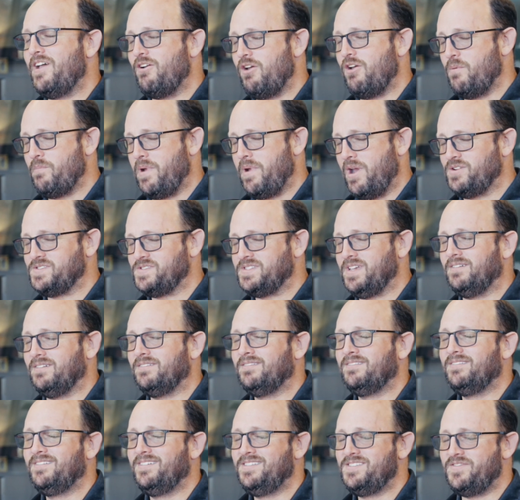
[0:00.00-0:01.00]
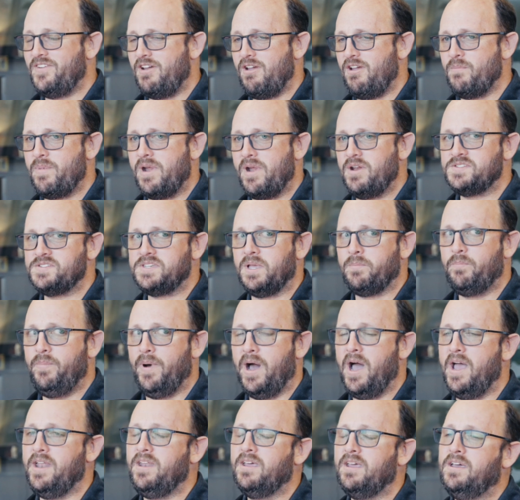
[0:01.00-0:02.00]
Very embarrassing. It's very embarrassing.
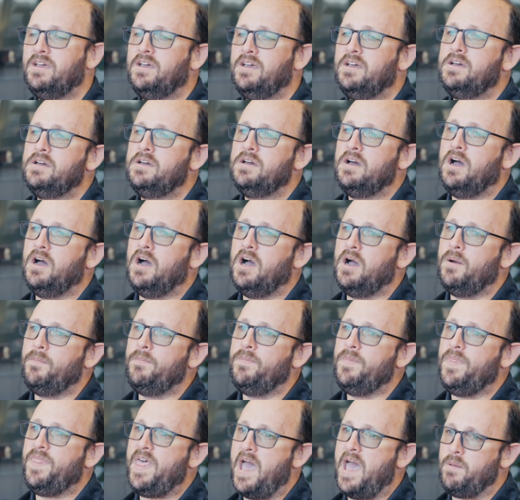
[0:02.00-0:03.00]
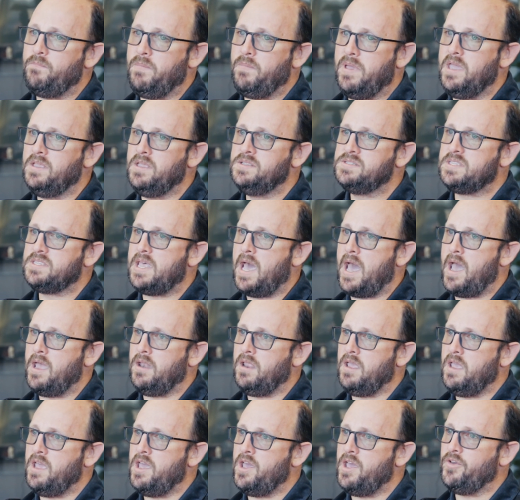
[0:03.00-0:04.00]
But that means
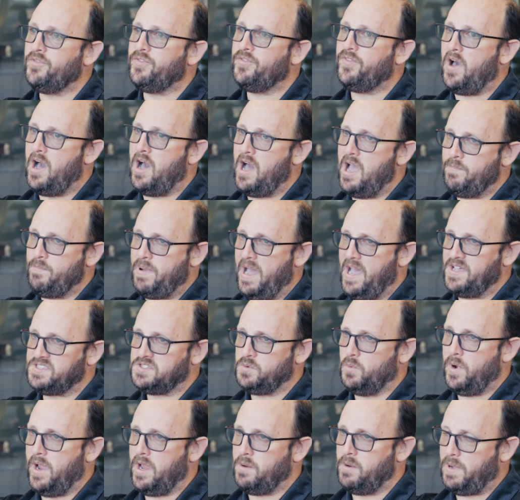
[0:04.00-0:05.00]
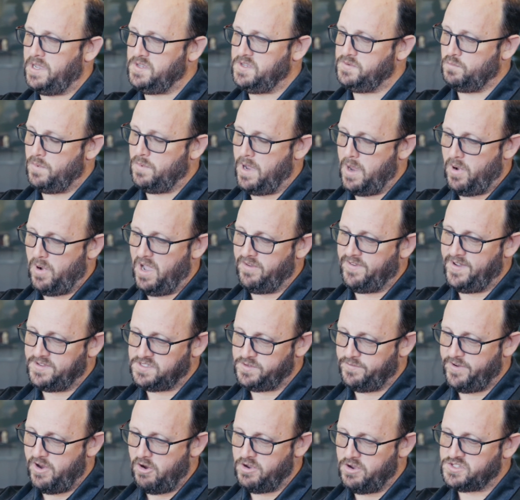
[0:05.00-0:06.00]
that if I pass away, and my wife
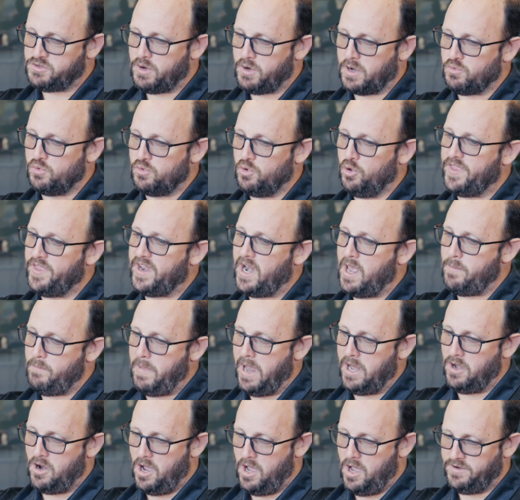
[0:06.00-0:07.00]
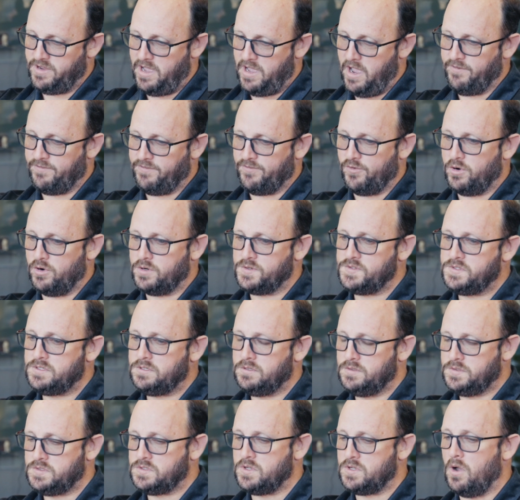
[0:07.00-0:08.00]
has a very strict rule that I may not die
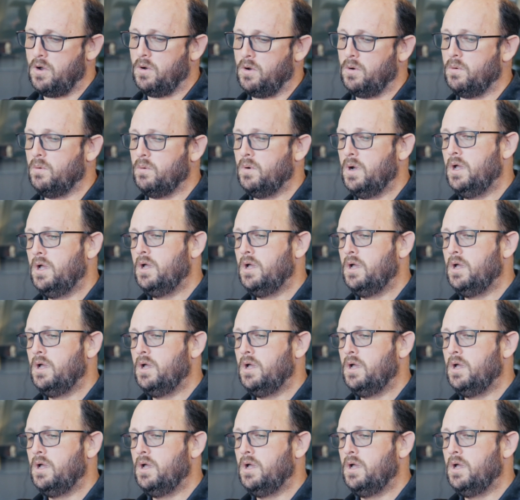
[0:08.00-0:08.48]
first. So